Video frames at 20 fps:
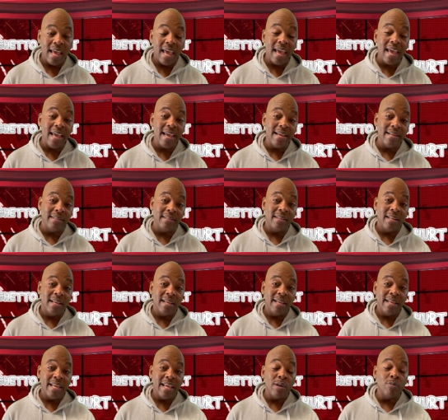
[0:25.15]
And
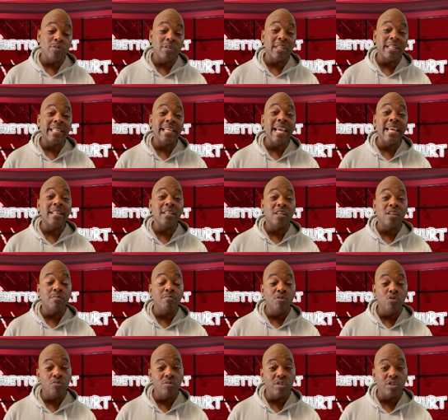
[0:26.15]
it was a gated
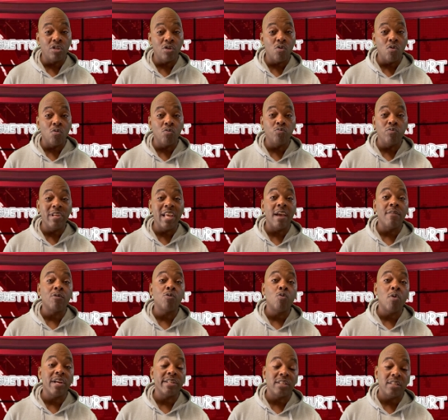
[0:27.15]
community, so we
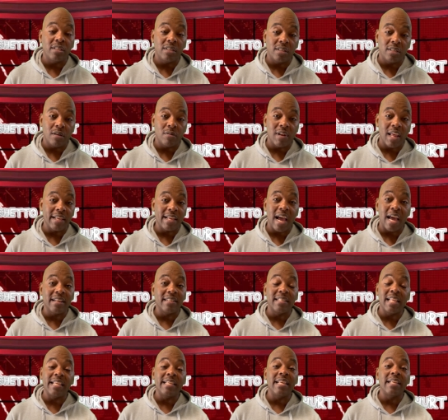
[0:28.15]
have questions of like, how
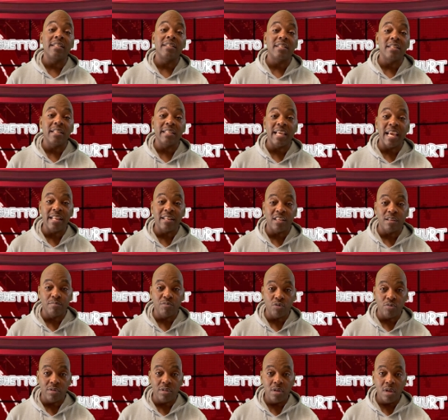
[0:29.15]
did they get into the gated
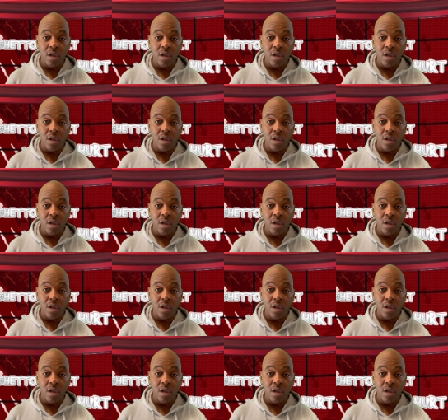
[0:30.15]
community?